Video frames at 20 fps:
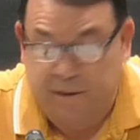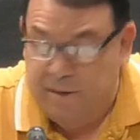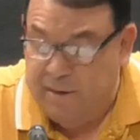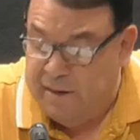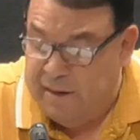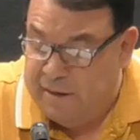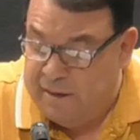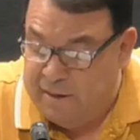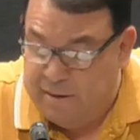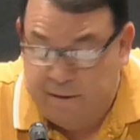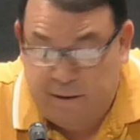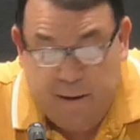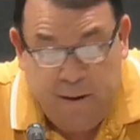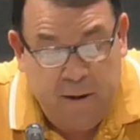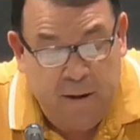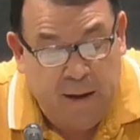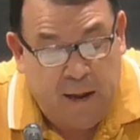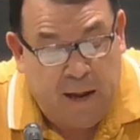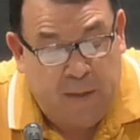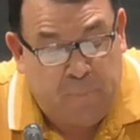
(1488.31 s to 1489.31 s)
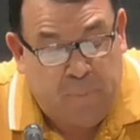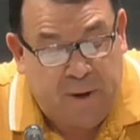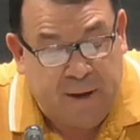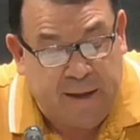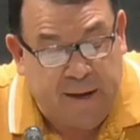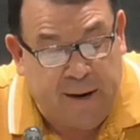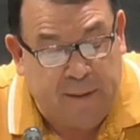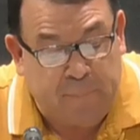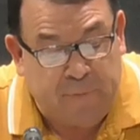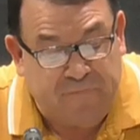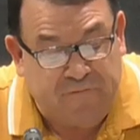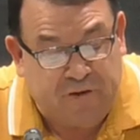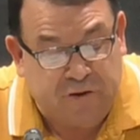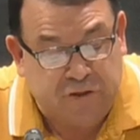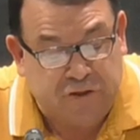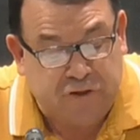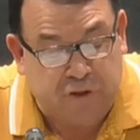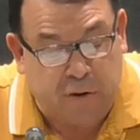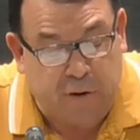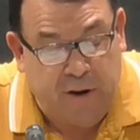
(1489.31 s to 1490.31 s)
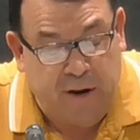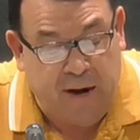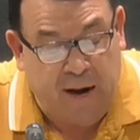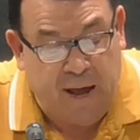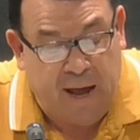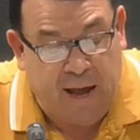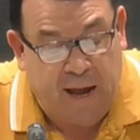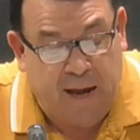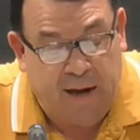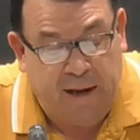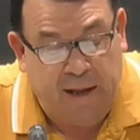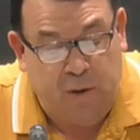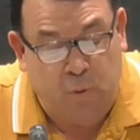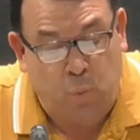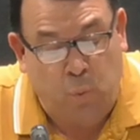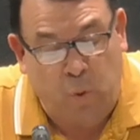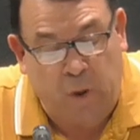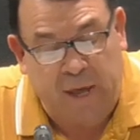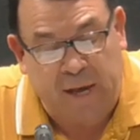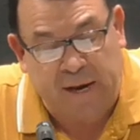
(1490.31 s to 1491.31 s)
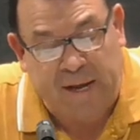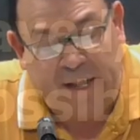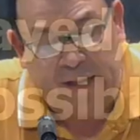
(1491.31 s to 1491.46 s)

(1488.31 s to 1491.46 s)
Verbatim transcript: And I'll pick it up in verse thirty-nine. He went a